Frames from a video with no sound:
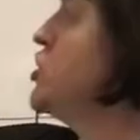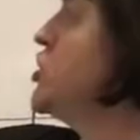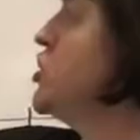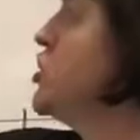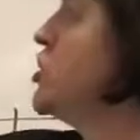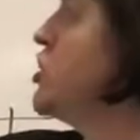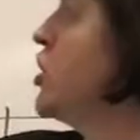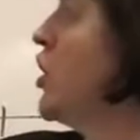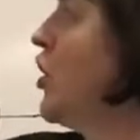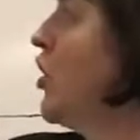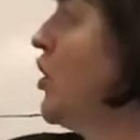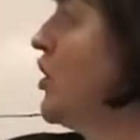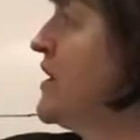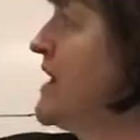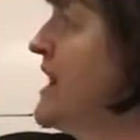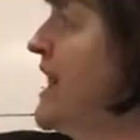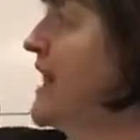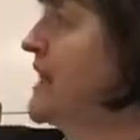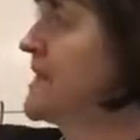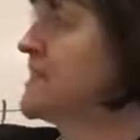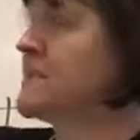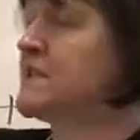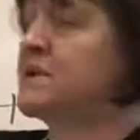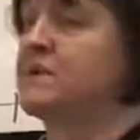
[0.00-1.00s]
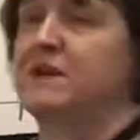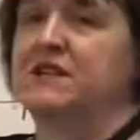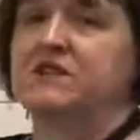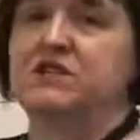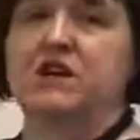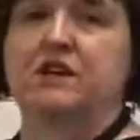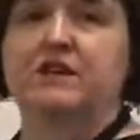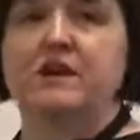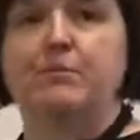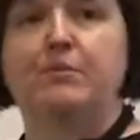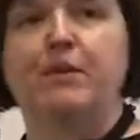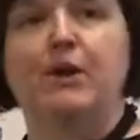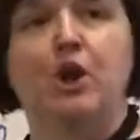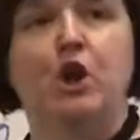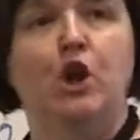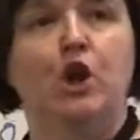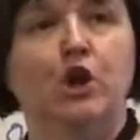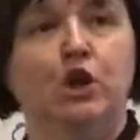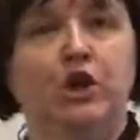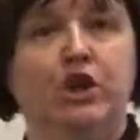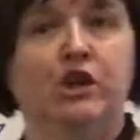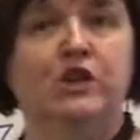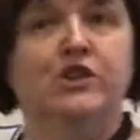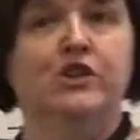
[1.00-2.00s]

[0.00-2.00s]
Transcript: not next to each other, but look